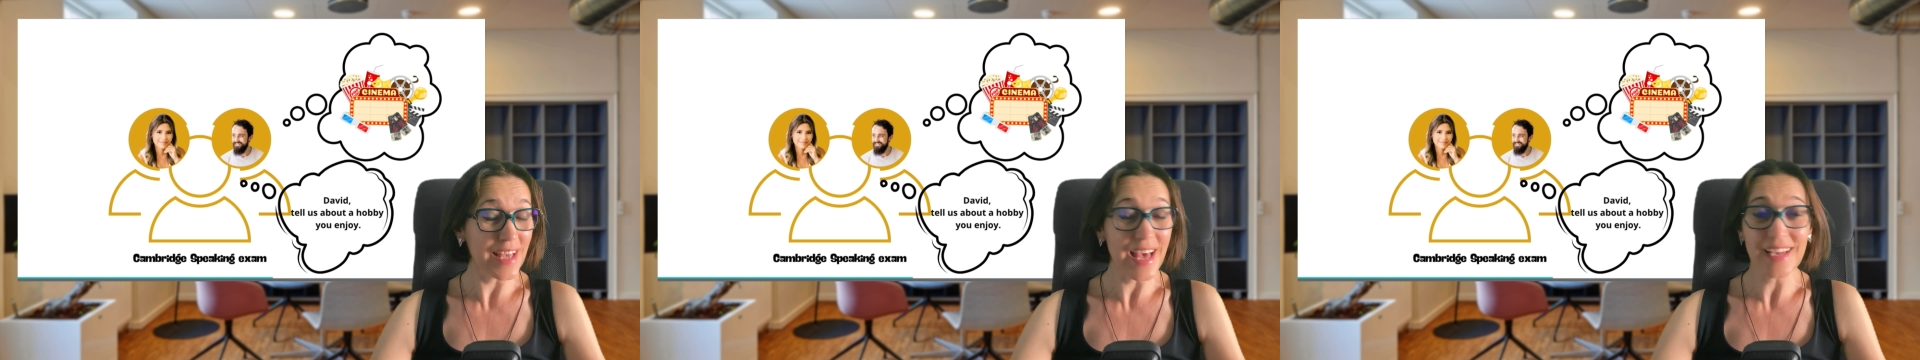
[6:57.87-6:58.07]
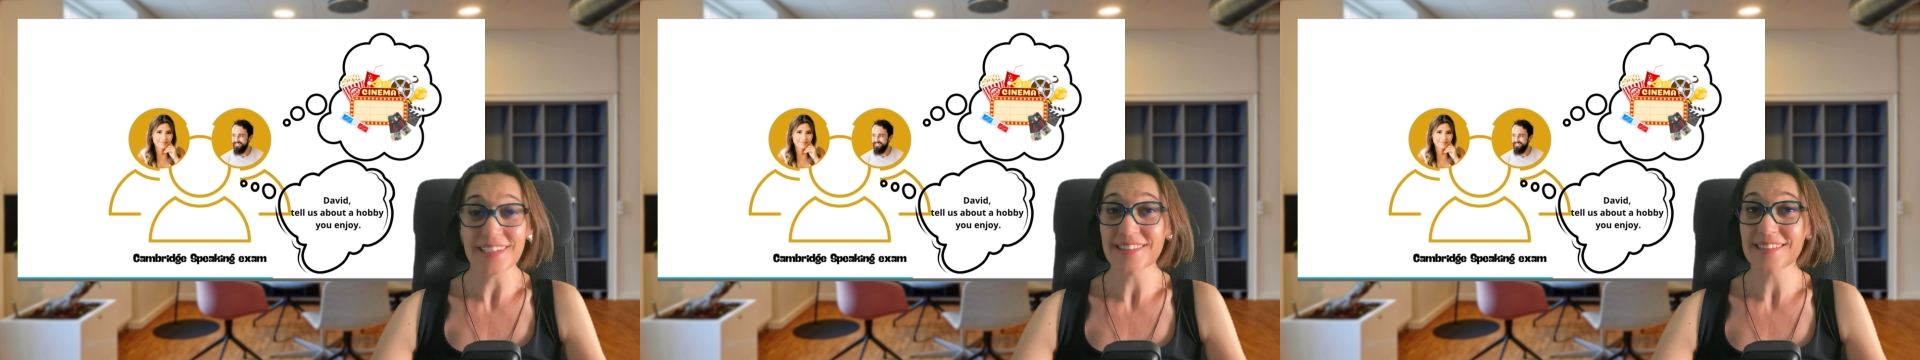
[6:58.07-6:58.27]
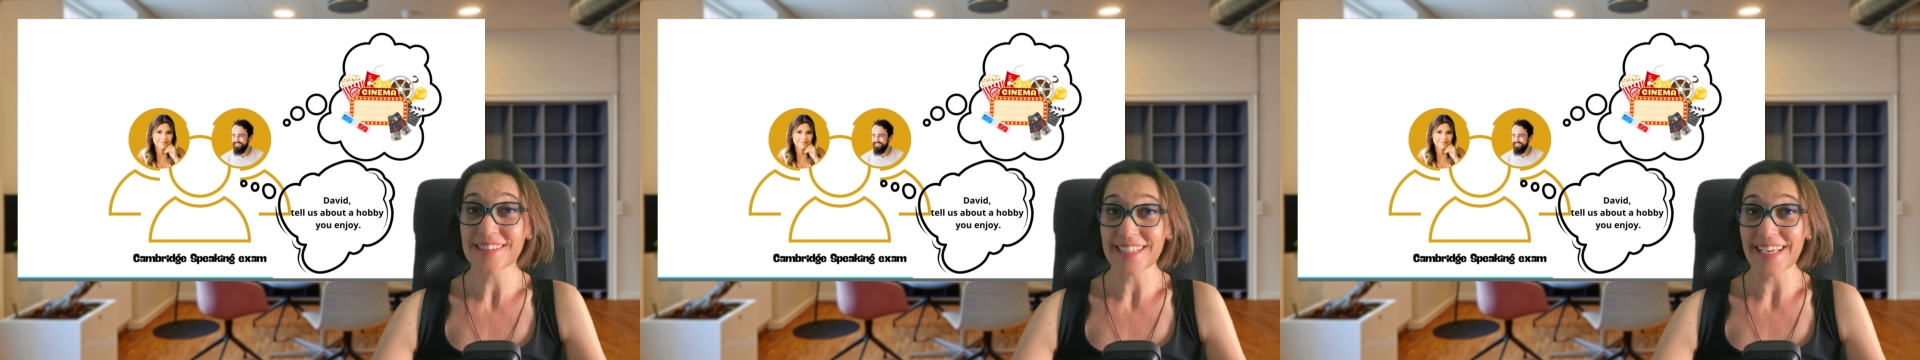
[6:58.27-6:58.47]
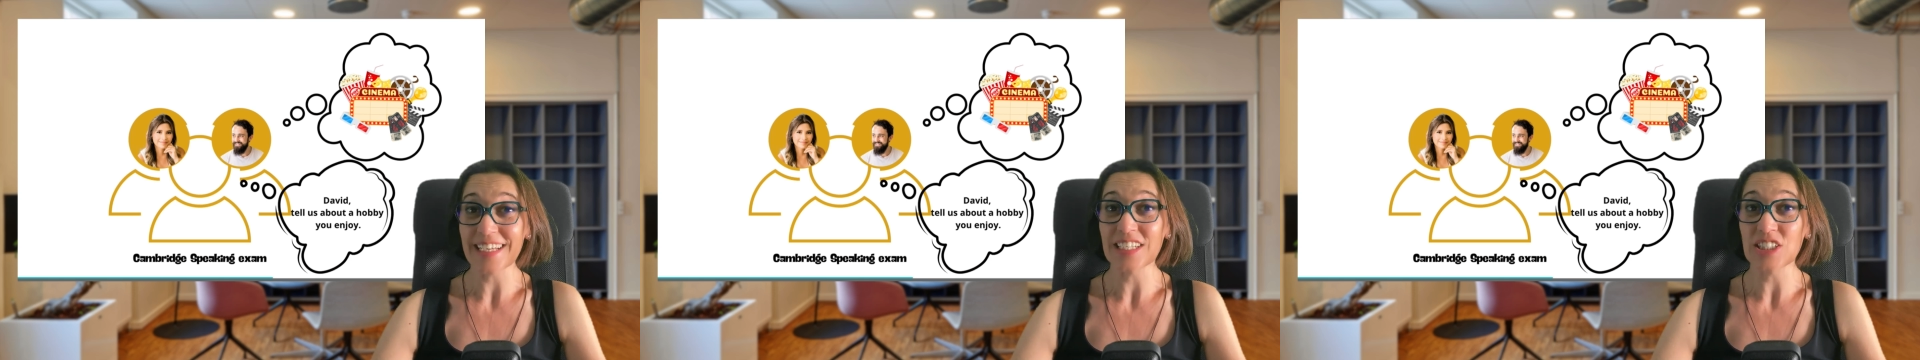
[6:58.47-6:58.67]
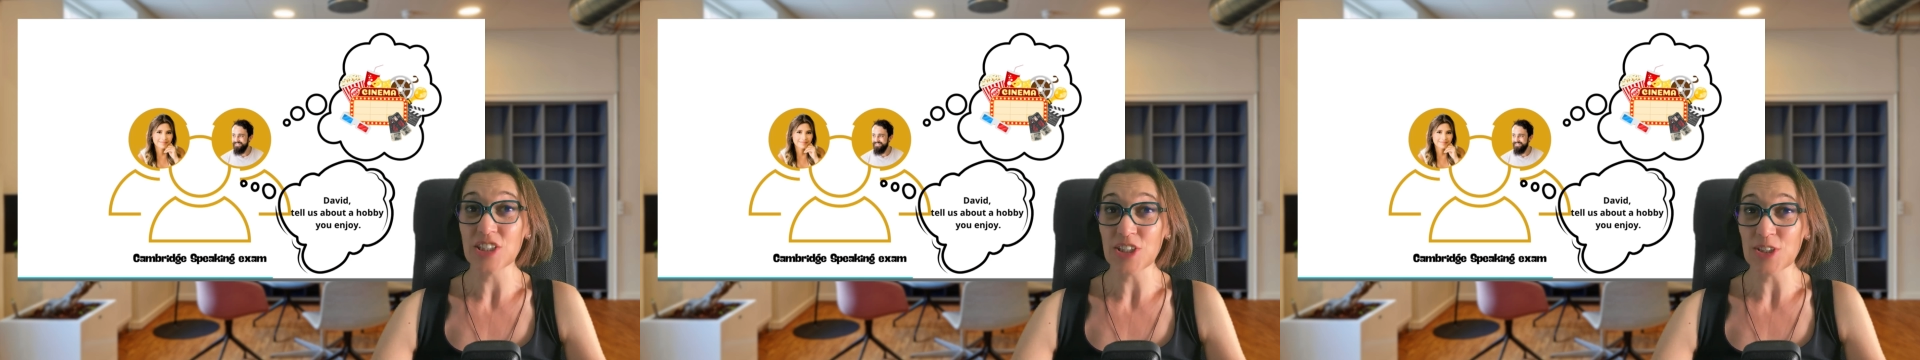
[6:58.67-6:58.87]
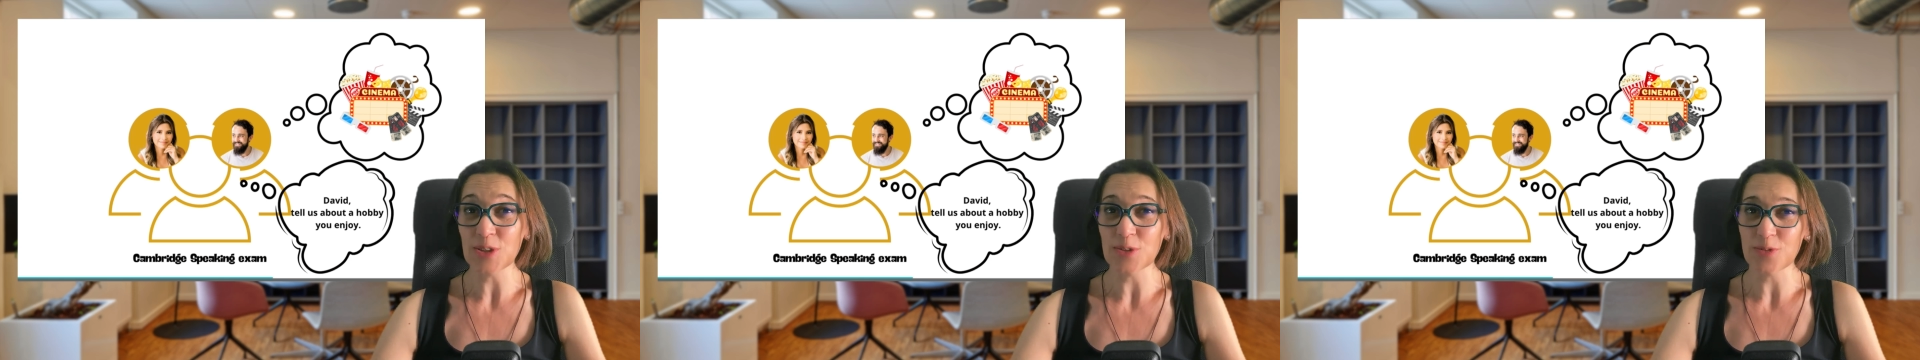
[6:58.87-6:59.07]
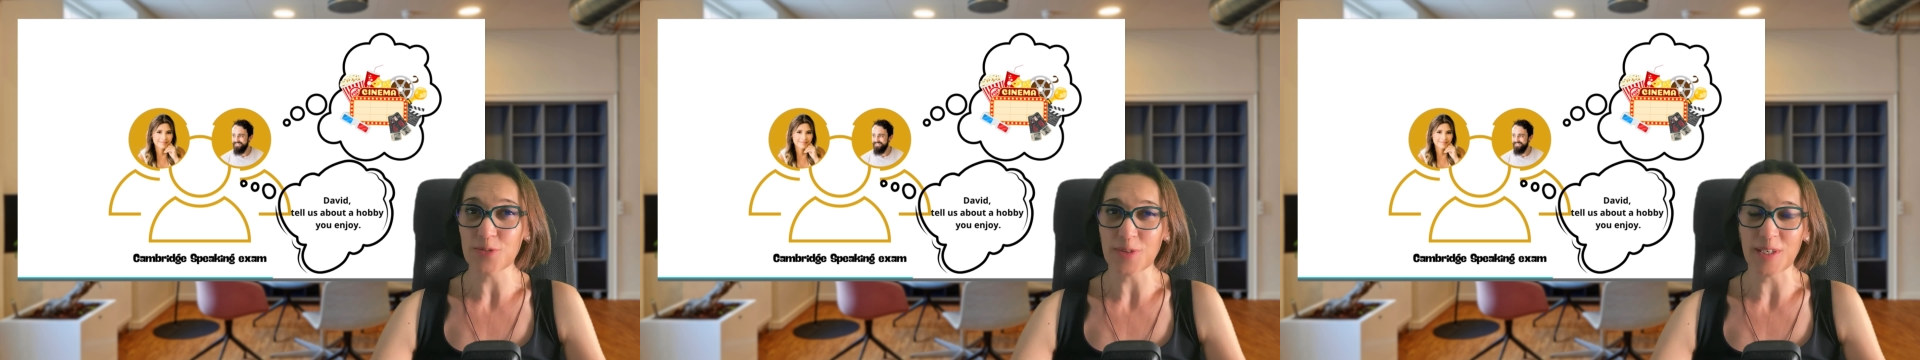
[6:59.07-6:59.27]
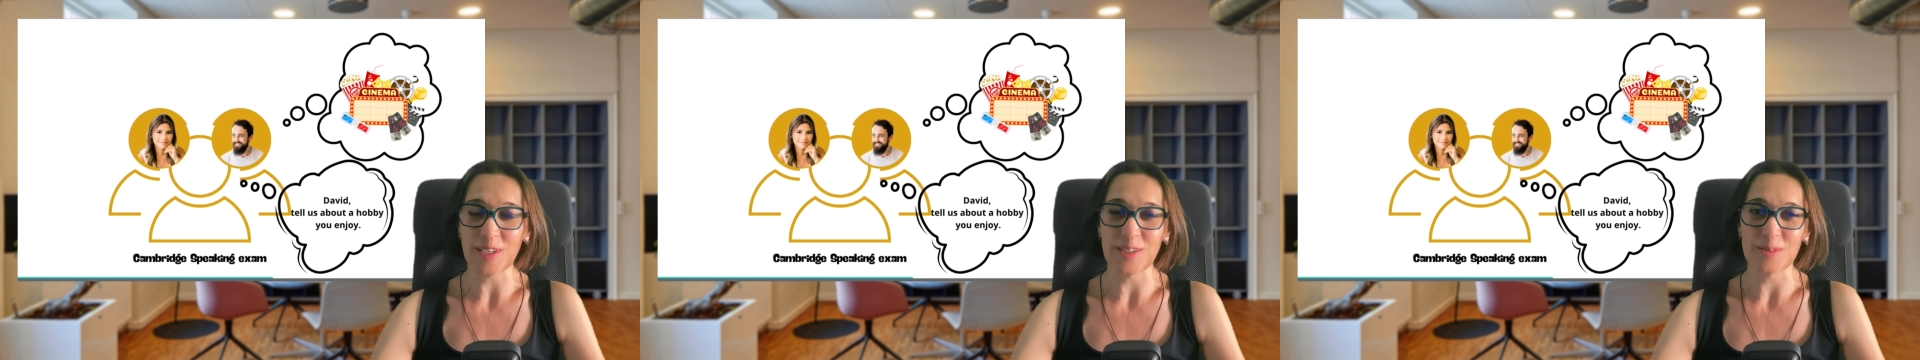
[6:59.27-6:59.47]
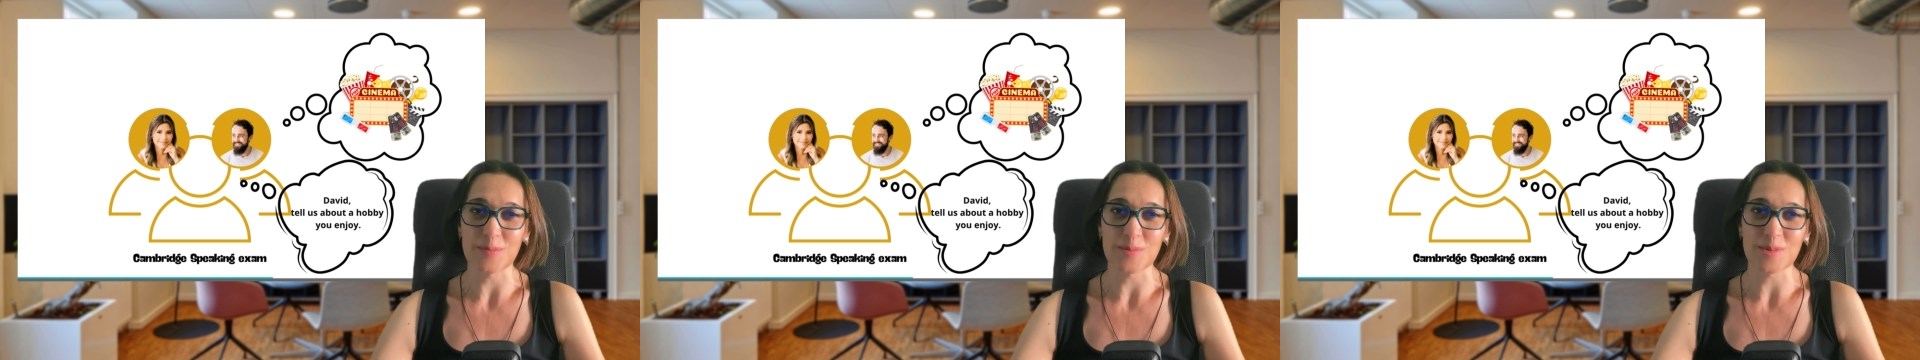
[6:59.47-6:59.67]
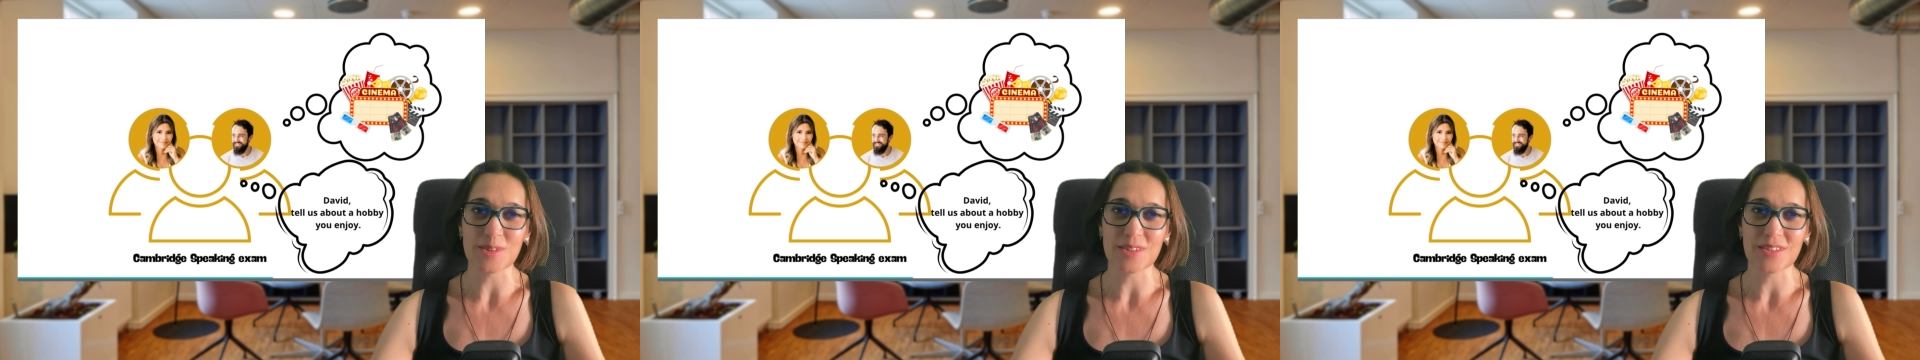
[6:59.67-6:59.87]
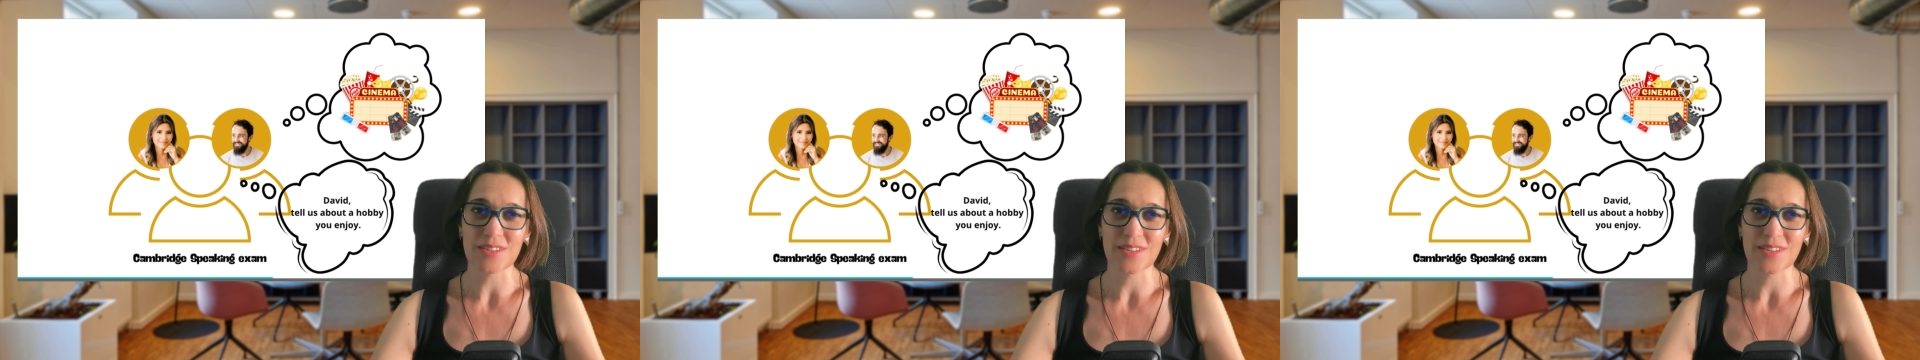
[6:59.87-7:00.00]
and seeing new films.